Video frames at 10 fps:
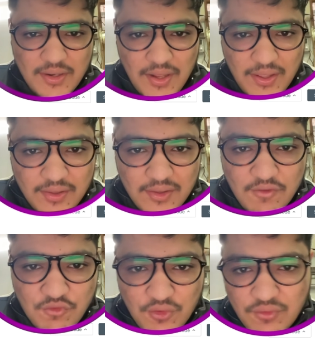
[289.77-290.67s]
like
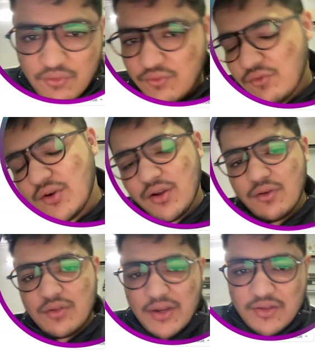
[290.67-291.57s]
if you would
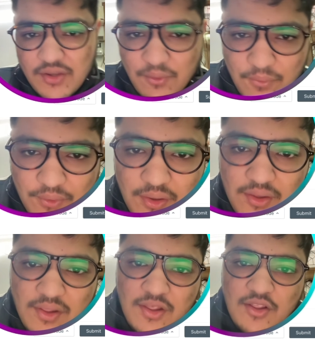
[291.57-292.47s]
look at the code,
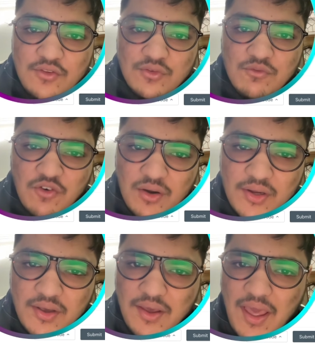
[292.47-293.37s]
so what
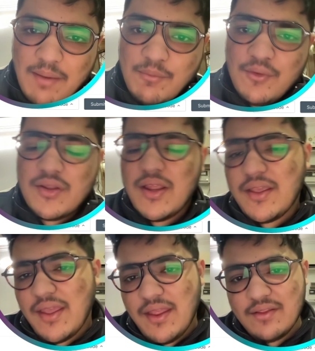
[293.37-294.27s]
I am doing,
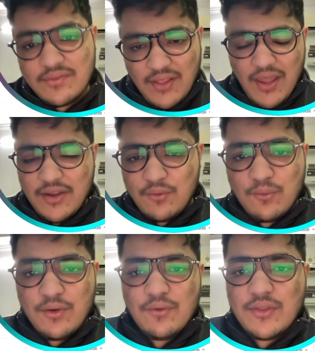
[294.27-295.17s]
like as I
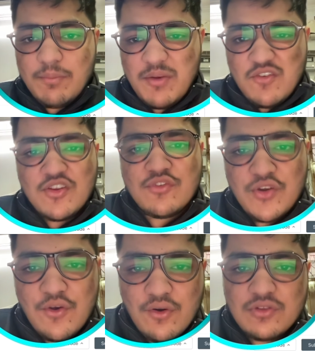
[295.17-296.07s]
told you in the previous
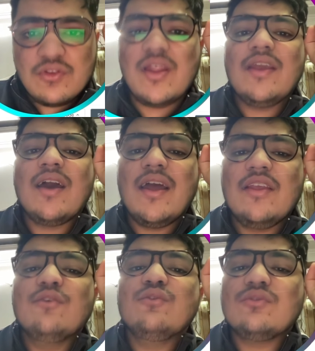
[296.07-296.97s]
video also, like I
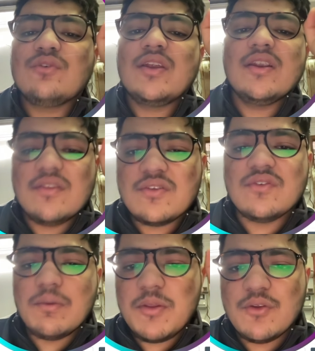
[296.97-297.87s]
used to create this
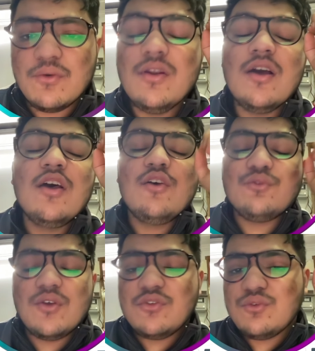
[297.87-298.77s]
dummy node
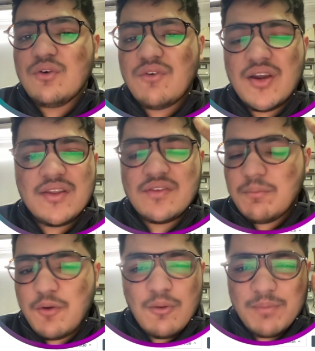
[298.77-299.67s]
so as to avoid
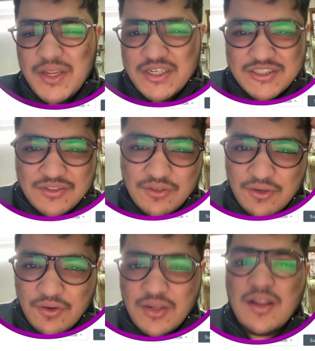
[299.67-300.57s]
some complications or
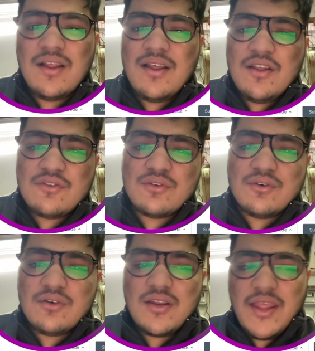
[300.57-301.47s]
all.
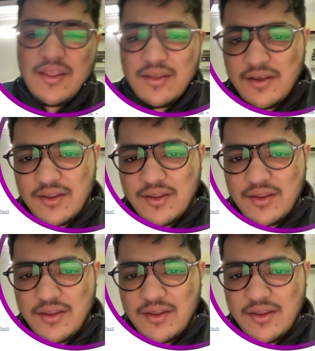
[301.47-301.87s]
So like